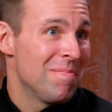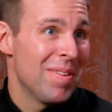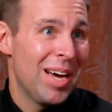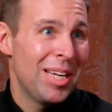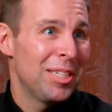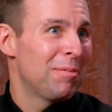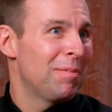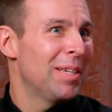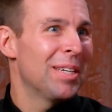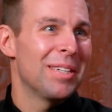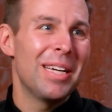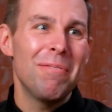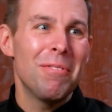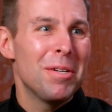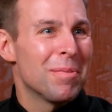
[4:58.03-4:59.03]
I just figured
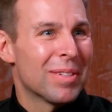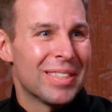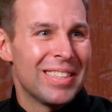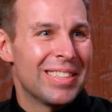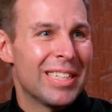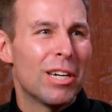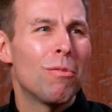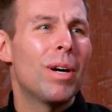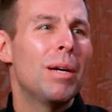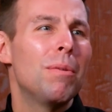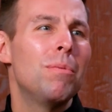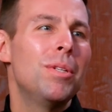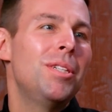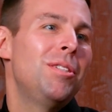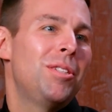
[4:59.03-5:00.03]
everyone did that. Why
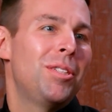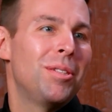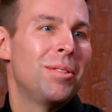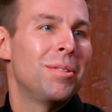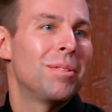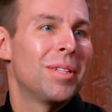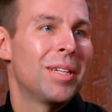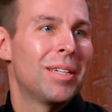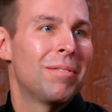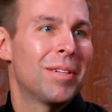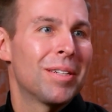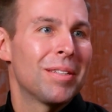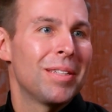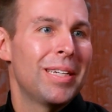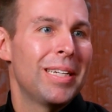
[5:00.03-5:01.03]
wouldn't you love
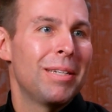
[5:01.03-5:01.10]
Our Lady?